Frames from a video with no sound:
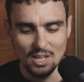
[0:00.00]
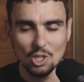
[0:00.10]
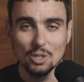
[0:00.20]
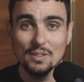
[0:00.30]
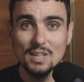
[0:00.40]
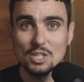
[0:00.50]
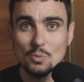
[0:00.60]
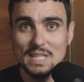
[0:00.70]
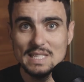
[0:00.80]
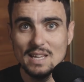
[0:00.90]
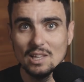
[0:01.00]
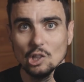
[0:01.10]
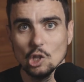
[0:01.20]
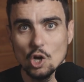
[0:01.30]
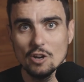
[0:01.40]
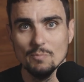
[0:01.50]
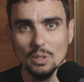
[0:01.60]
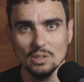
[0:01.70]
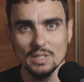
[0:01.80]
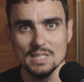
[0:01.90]
Look, the thing is, we see a lot of
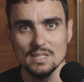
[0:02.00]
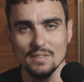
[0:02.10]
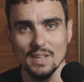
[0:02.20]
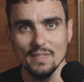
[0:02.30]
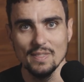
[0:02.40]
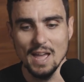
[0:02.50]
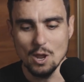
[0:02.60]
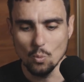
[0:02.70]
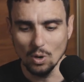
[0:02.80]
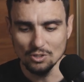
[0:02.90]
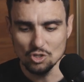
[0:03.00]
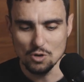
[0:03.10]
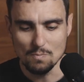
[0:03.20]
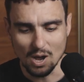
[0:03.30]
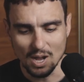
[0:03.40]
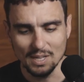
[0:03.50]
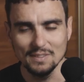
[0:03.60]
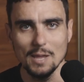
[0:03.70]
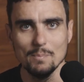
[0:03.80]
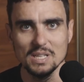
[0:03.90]
builders that they want to
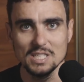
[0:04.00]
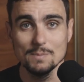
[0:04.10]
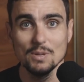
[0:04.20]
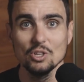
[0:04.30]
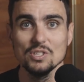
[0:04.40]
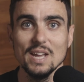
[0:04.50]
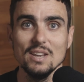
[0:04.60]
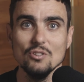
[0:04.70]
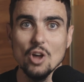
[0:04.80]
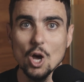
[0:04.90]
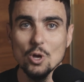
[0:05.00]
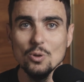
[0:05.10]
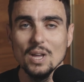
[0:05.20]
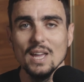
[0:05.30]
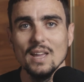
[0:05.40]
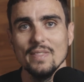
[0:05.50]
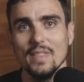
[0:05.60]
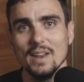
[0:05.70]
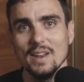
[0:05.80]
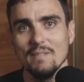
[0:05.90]
market their business because they know
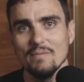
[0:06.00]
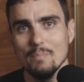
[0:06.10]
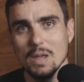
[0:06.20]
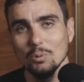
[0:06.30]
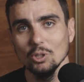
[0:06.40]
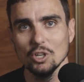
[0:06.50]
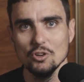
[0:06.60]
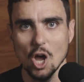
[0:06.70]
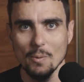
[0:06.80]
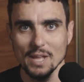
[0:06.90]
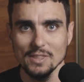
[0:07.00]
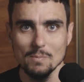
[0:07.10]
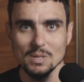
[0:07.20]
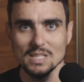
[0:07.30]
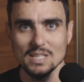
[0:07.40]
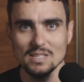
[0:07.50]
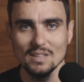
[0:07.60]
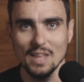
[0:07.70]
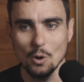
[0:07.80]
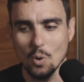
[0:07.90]
that if people don't know about their business,
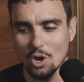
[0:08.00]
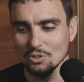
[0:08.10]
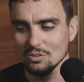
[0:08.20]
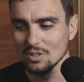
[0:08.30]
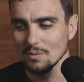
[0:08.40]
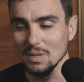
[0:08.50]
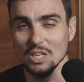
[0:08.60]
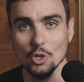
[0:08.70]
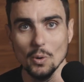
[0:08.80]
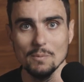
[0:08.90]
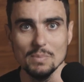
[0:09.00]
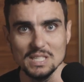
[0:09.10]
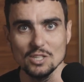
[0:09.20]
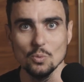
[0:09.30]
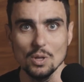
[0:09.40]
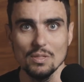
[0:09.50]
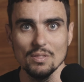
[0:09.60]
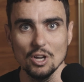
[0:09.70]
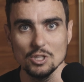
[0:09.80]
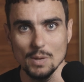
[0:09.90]
they won't be doing business with
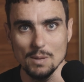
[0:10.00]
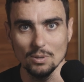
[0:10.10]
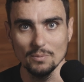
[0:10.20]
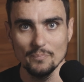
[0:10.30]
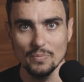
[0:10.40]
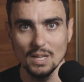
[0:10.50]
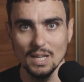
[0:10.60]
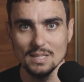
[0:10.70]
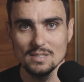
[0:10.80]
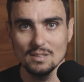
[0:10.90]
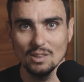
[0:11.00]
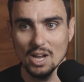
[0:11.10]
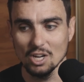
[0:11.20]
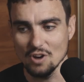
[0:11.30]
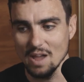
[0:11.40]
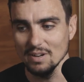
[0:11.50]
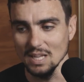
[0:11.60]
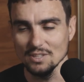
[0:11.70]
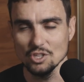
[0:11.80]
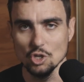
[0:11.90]
those people. It's like
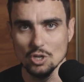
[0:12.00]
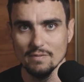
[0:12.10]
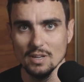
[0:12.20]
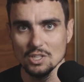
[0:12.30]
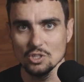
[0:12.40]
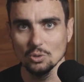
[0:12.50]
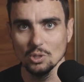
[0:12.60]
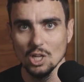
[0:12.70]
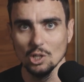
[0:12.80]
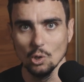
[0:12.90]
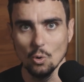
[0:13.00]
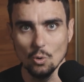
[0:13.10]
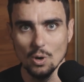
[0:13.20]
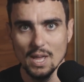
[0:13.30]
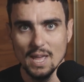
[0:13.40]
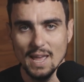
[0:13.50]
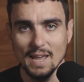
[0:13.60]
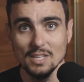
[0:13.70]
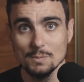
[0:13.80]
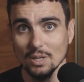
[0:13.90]
gravity. It's a universal law.
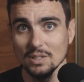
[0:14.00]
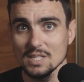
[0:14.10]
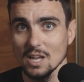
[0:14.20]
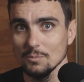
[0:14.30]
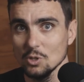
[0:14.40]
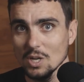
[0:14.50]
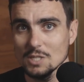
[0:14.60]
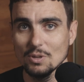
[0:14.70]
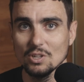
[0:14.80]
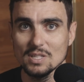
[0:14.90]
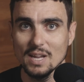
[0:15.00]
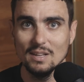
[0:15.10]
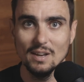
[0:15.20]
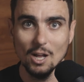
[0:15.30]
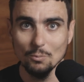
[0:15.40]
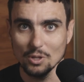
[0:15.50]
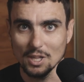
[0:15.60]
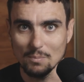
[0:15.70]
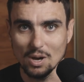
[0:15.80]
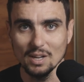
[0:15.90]
And these builders come to us because they need help with
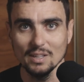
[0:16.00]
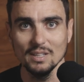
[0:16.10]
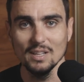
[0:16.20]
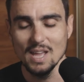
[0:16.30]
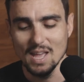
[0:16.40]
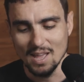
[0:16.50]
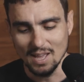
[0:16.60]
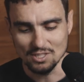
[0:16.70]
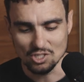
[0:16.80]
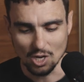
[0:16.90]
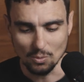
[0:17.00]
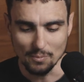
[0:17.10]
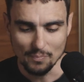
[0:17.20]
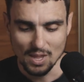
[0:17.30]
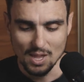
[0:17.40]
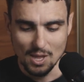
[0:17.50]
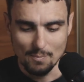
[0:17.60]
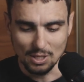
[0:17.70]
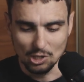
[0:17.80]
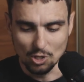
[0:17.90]
their marketing and so on.
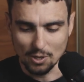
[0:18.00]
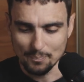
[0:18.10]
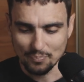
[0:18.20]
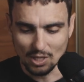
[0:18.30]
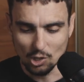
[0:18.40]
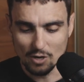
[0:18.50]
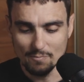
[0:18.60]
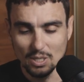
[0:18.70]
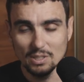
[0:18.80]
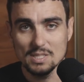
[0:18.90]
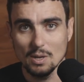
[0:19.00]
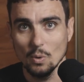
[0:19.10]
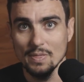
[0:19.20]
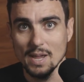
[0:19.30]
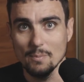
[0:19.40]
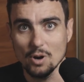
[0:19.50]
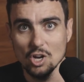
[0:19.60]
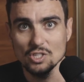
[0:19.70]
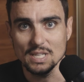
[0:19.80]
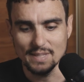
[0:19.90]
But look, a lot of builders that when they
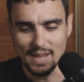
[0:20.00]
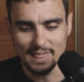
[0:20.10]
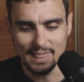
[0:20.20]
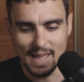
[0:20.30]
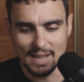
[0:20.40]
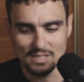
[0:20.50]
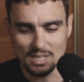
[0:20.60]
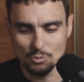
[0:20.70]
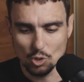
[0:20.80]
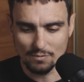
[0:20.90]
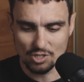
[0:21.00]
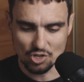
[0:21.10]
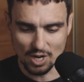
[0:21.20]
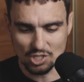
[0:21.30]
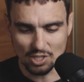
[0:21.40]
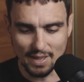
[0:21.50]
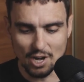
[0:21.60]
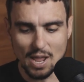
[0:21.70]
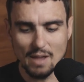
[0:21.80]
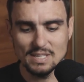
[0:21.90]
approach us, they lack some sort of structure. They
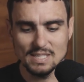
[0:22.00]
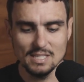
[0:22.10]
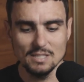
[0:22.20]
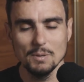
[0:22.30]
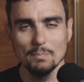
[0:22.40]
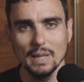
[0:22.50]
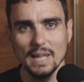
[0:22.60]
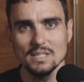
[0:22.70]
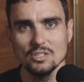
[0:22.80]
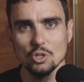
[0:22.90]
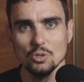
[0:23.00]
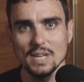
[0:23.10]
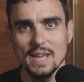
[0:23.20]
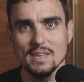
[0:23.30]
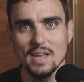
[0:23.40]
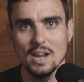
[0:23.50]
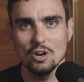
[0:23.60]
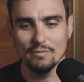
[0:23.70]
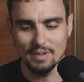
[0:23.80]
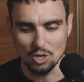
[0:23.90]
don't have a system in place to take
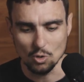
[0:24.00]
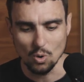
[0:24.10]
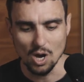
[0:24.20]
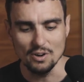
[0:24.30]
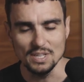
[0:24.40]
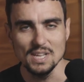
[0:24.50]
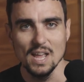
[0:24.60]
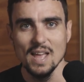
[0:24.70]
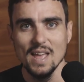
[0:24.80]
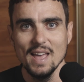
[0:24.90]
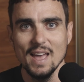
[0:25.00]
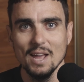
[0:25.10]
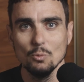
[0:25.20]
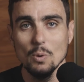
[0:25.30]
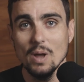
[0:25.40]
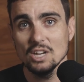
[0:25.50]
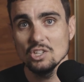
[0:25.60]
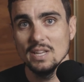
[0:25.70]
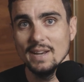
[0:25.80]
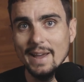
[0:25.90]
care of inquiries. And we were
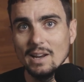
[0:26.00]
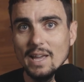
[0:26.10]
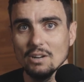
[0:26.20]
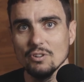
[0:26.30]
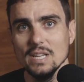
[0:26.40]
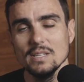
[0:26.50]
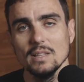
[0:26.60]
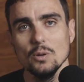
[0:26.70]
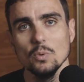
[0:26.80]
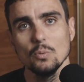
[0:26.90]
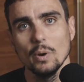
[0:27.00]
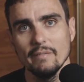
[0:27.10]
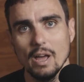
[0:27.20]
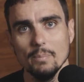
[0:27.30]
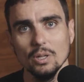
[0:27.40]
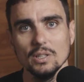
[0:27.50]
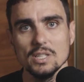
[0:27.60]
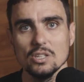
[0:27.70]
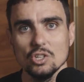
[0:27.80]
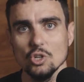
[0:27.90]
actually in Adelaide recently with one of our
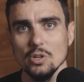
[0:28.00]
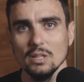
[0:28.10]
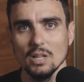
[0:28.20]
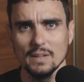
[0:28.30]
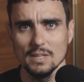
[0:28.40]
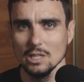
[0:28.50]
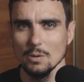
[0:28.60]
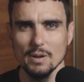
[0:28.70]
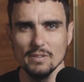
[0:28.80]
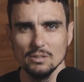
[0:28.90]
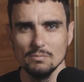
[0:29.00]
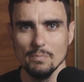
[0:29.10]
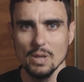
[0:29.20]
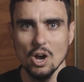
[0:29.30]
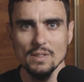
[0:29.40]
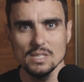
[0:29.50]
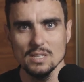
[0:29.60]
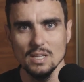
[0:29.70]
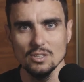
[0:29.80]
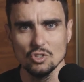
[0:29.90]
builders shooting like this little bit of a behind the
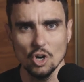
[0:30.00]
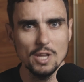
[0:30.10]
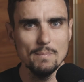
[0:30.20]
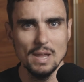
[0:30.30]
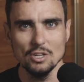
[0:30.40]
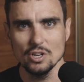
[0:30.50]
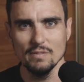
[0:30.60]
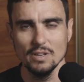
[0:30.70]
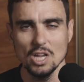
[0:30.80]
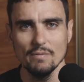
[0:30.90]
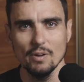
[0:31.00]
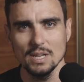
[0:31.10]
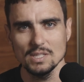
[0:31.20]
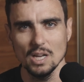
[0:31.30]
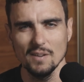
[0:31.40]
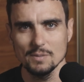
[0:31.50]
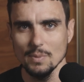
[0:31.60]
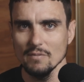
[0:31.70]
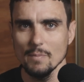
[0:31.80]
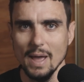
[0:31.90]
scenes documentary video for ourselves, a
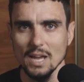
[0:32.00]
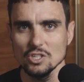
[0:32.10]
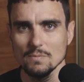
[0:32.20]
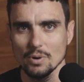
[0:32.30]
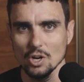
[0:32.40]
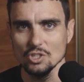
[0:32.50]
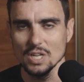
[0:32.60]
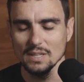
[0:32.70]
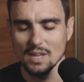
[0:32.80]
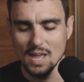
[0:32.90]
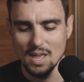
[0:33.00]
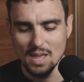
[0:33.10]
bit of a passion project.